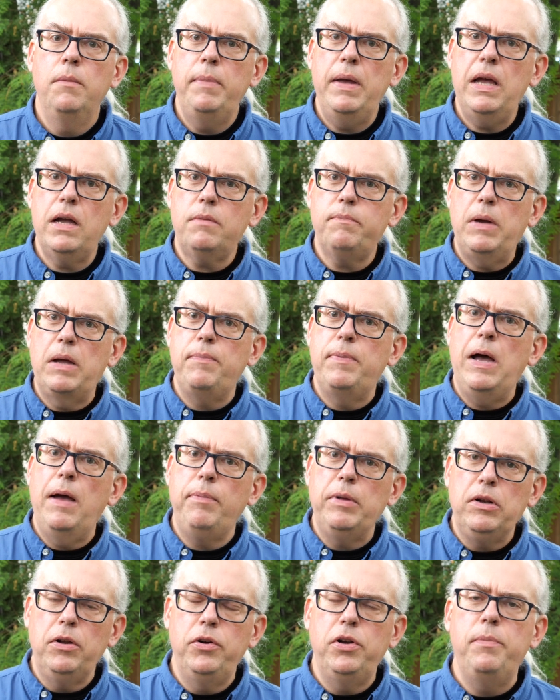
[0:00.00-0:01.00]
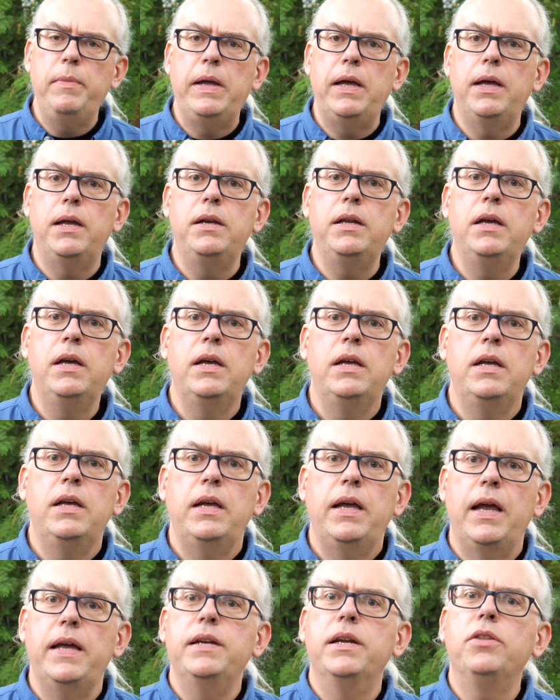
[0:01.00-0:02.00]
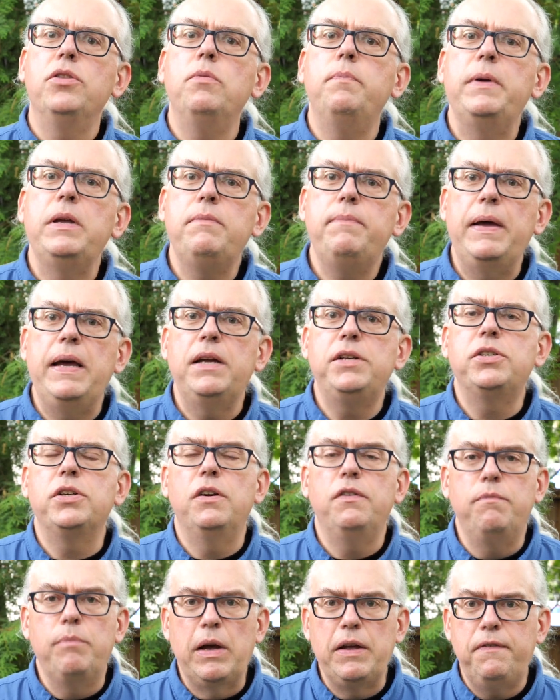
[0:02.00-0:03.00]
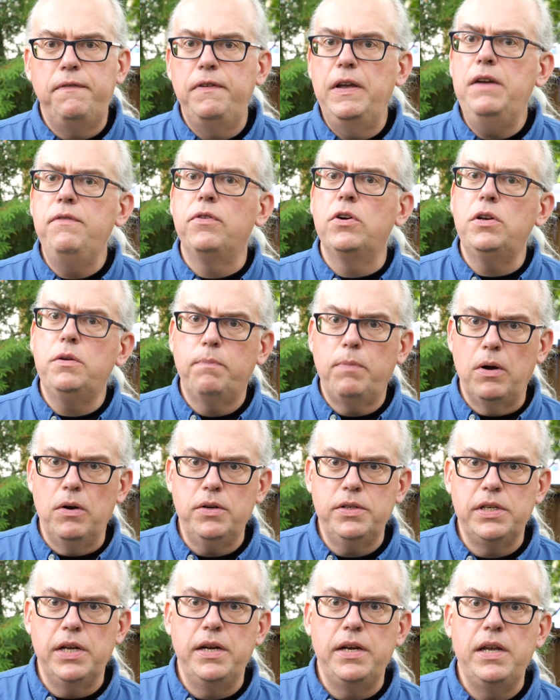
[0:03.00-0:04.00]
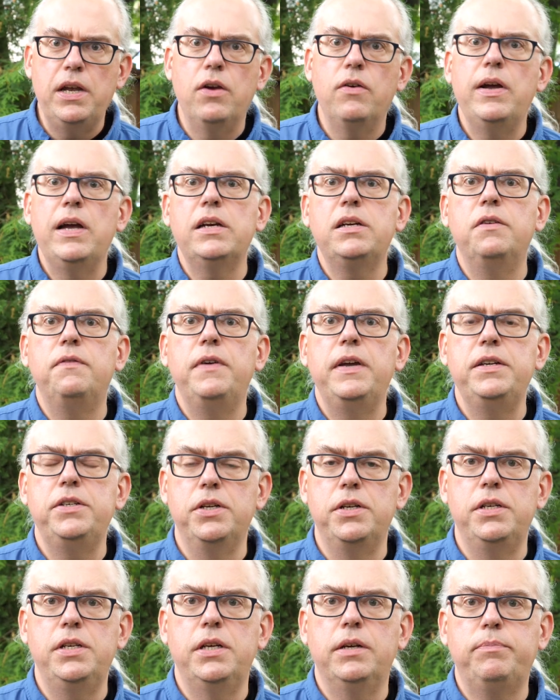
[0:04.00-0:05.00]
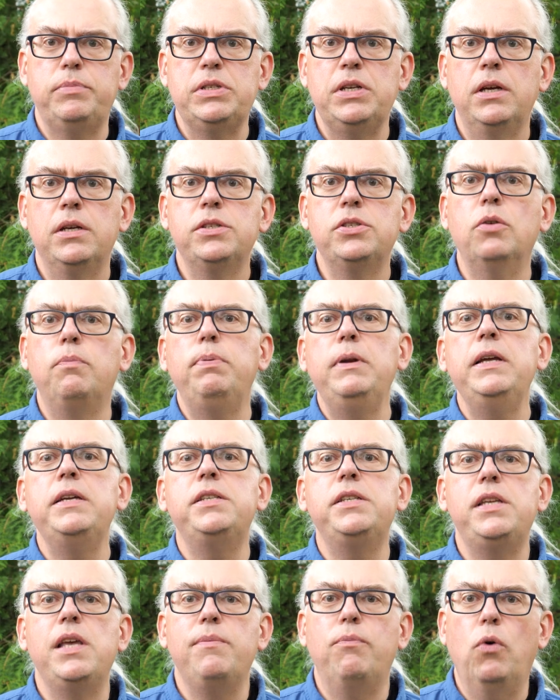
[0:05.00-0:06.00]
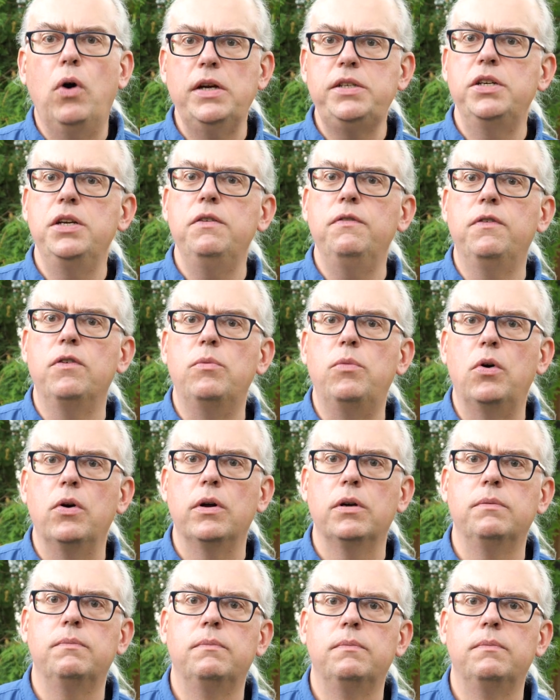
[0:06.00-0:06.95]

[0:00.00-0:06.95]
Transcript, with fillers: back by popular demand another big batch of my favorite Parks on the Air activation tips. So please keep watching for more.